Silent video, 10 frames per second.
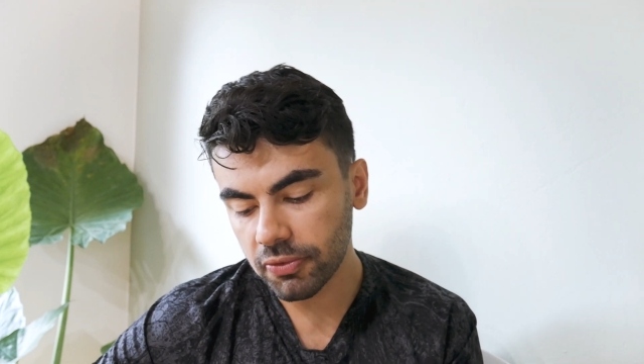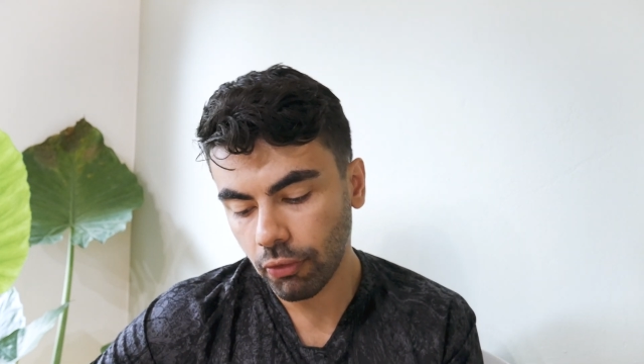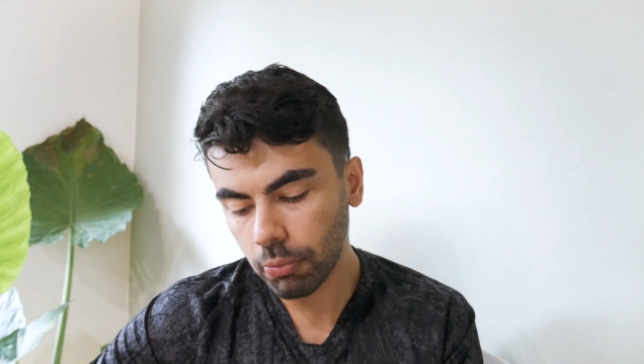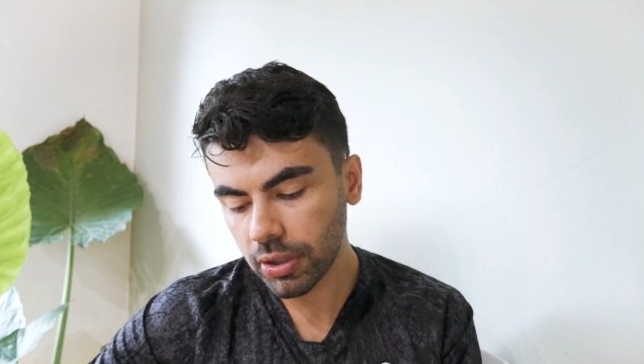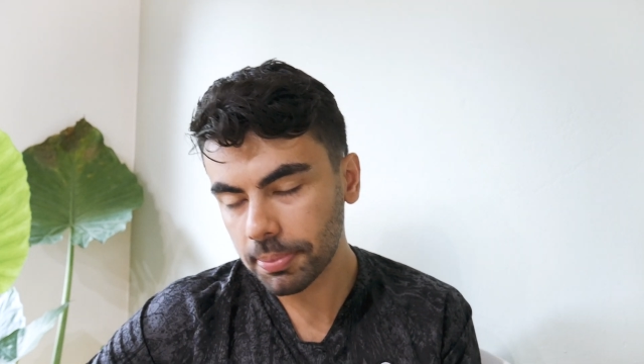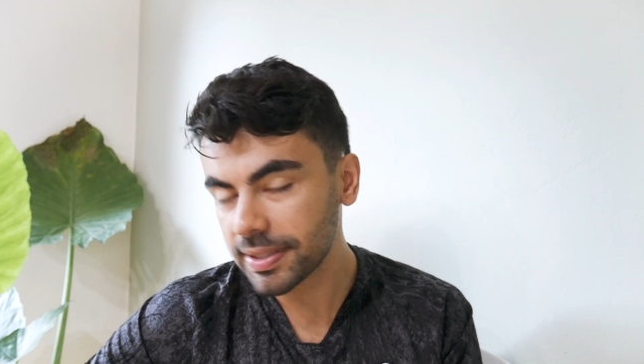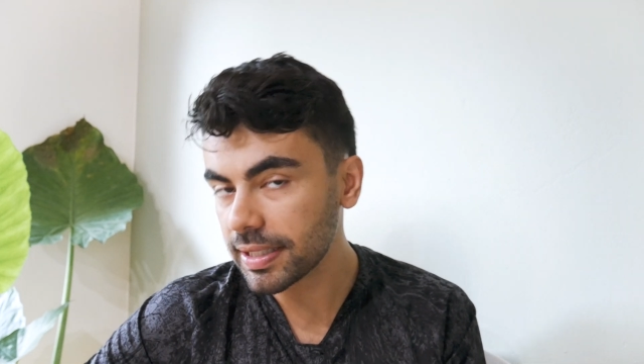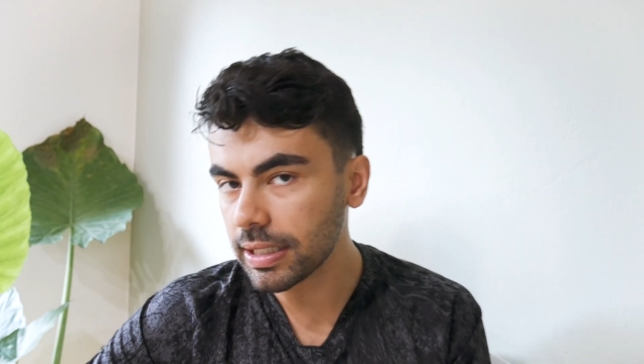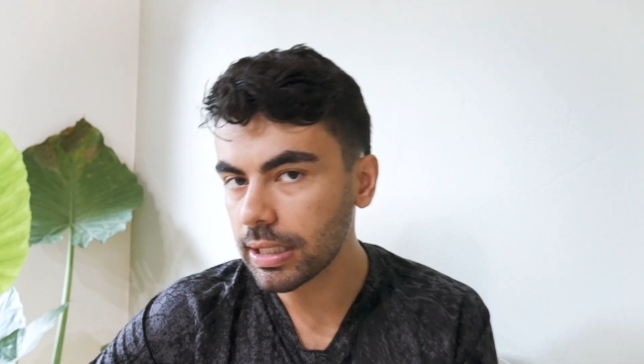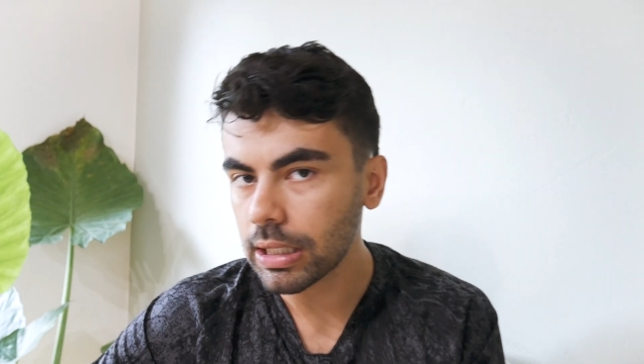from what I'm
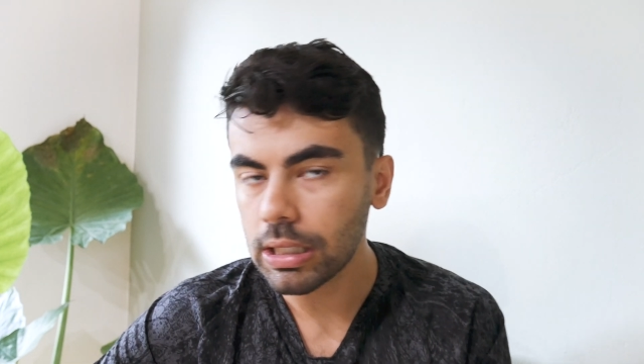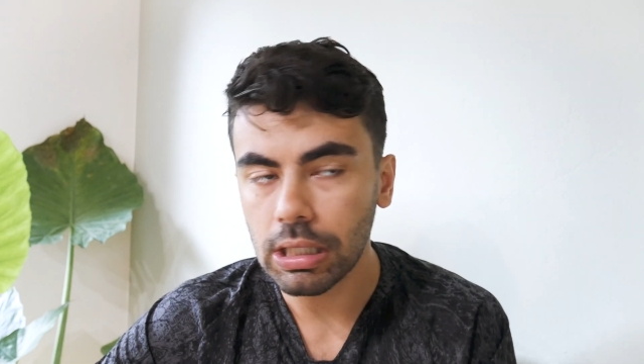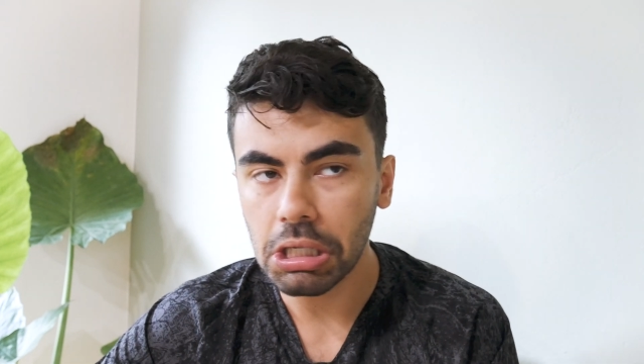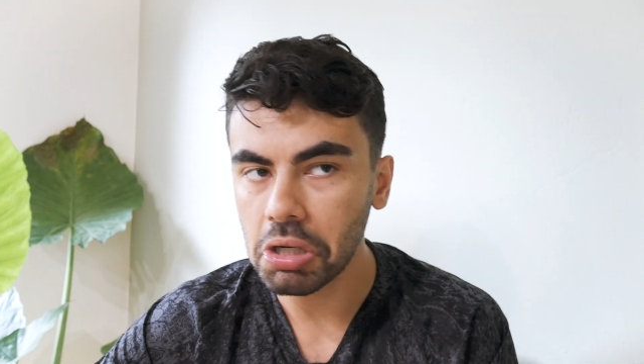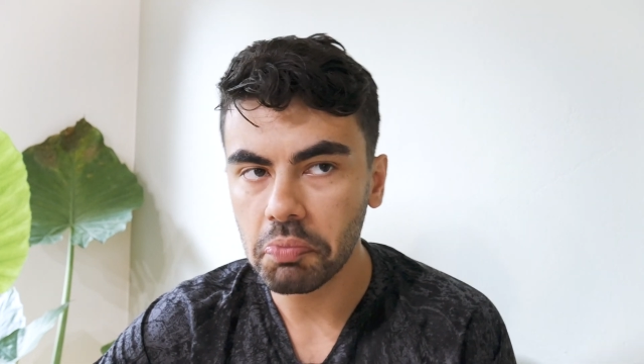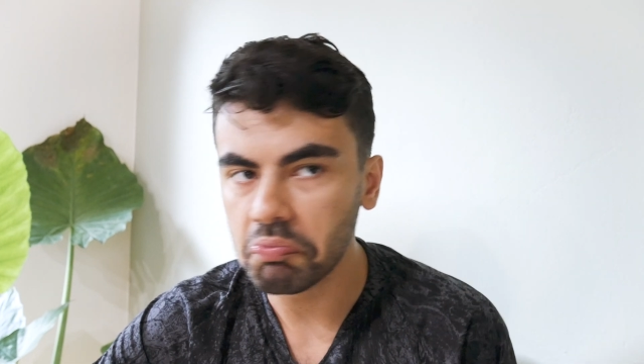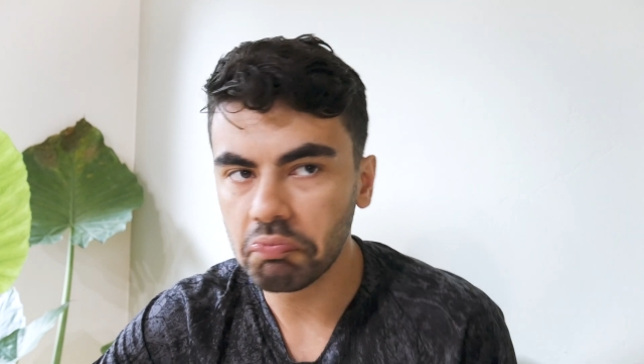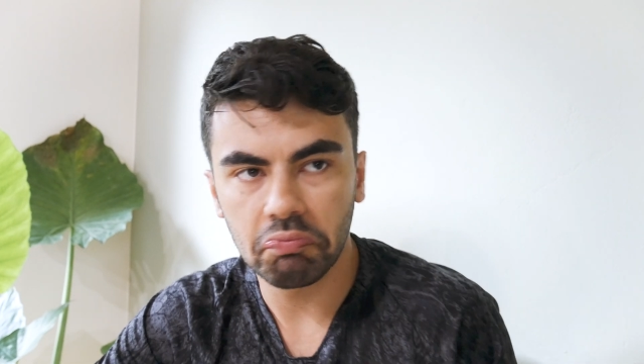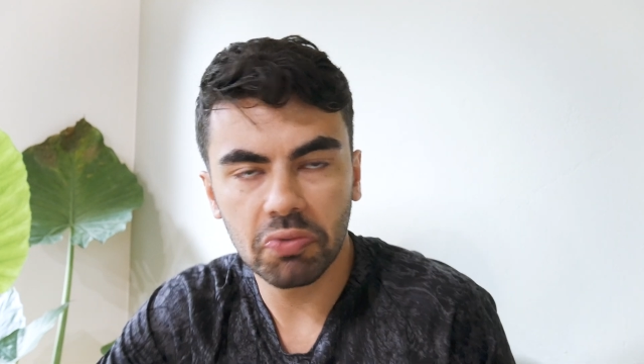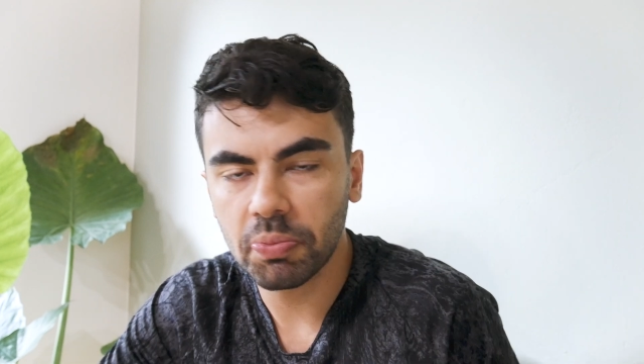seeing,
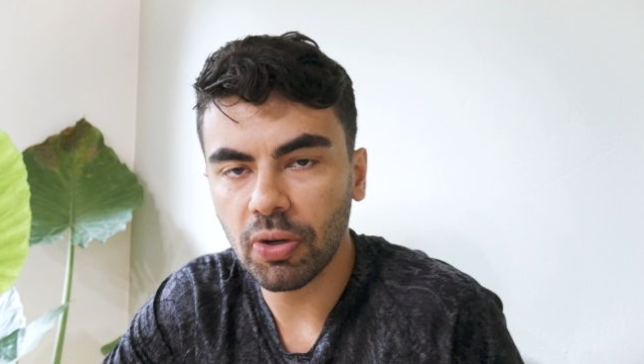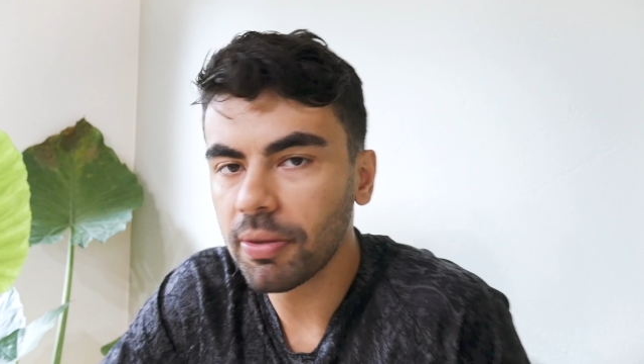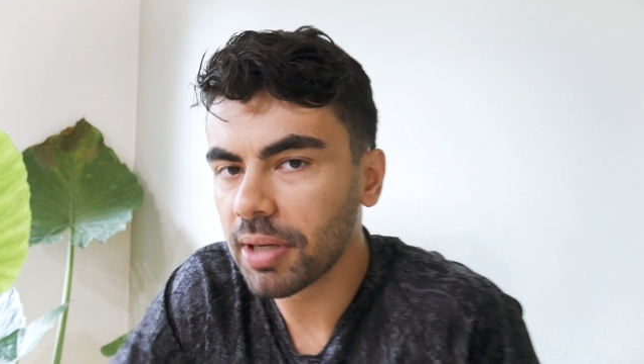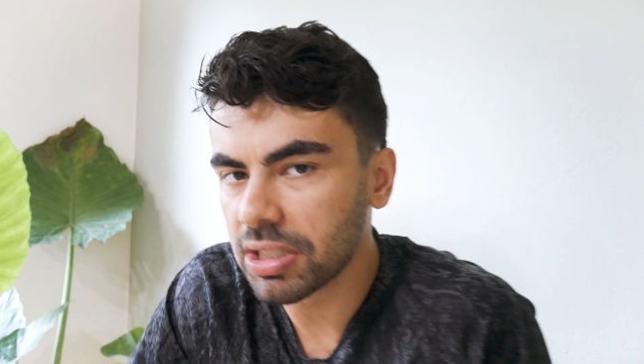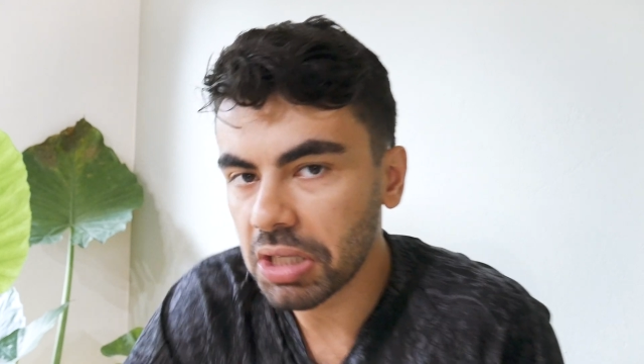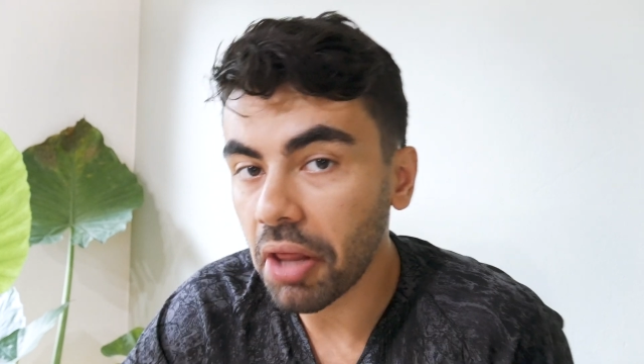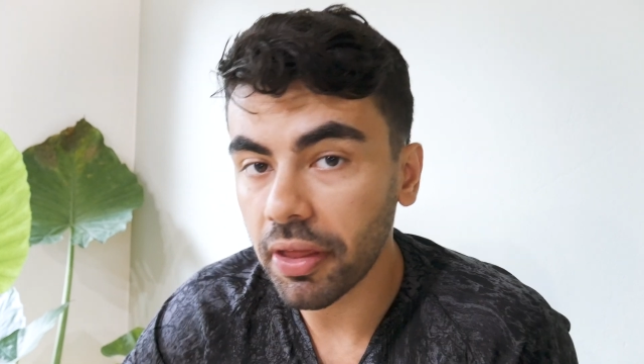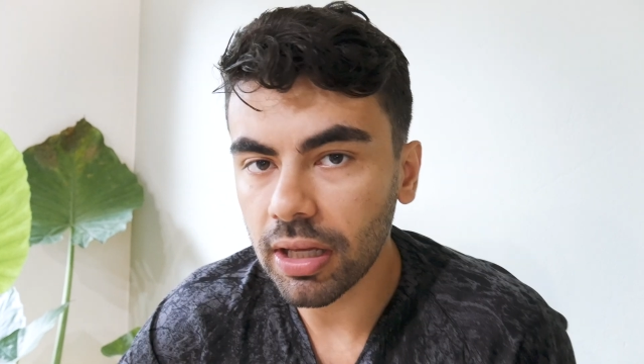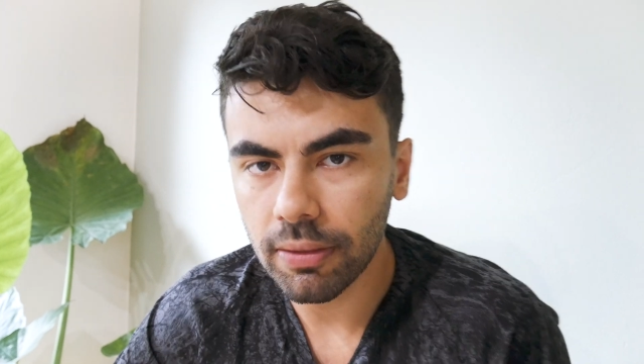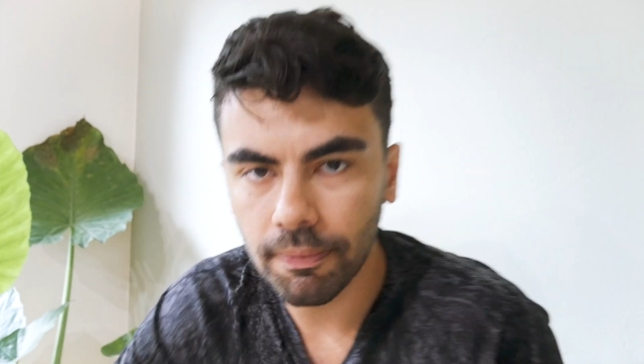it's pretty much nothing.